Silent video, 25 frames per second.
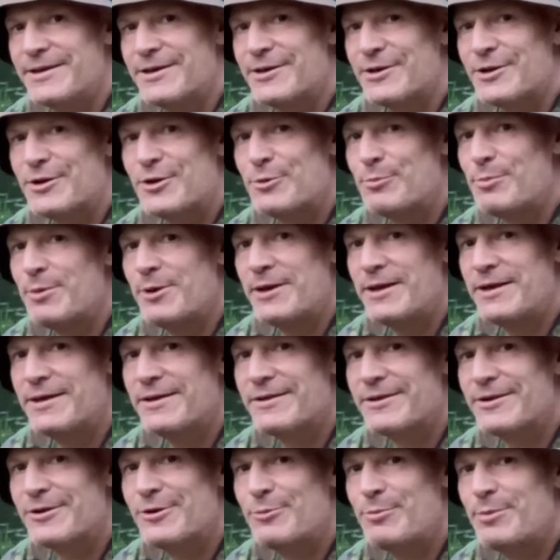Could be
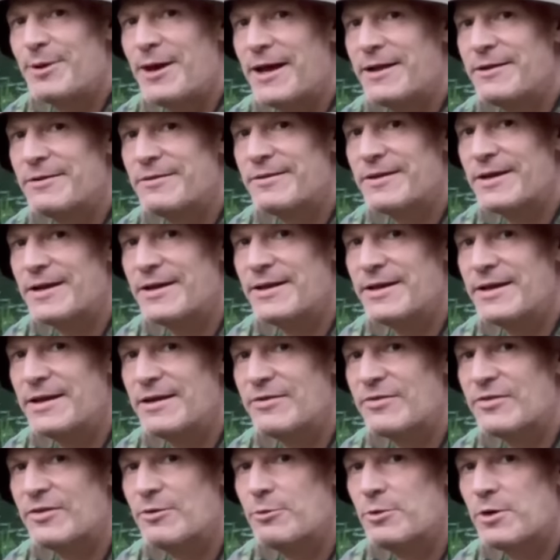anything in here.
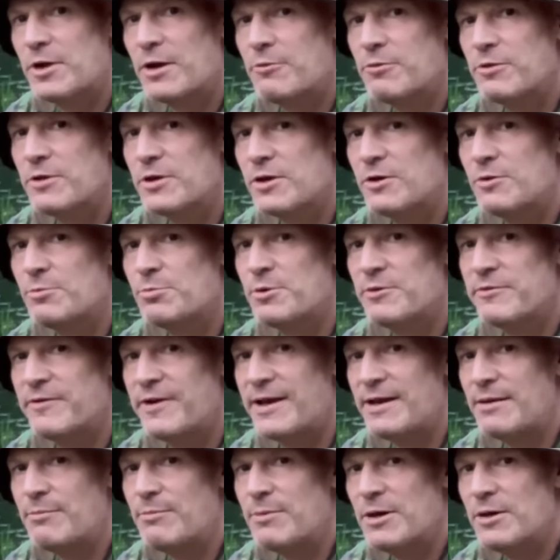So we'll go with a couple of
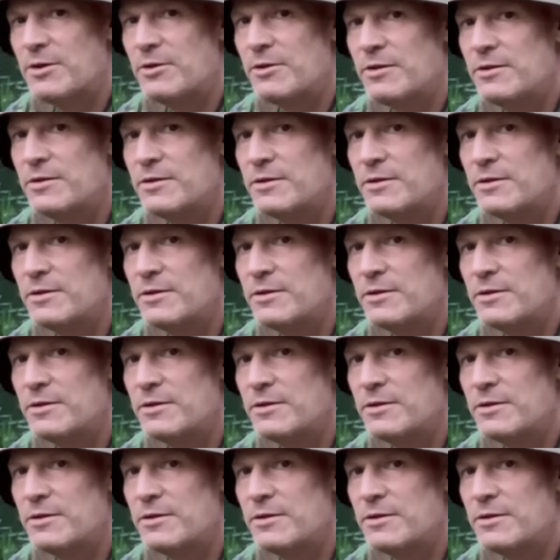8mm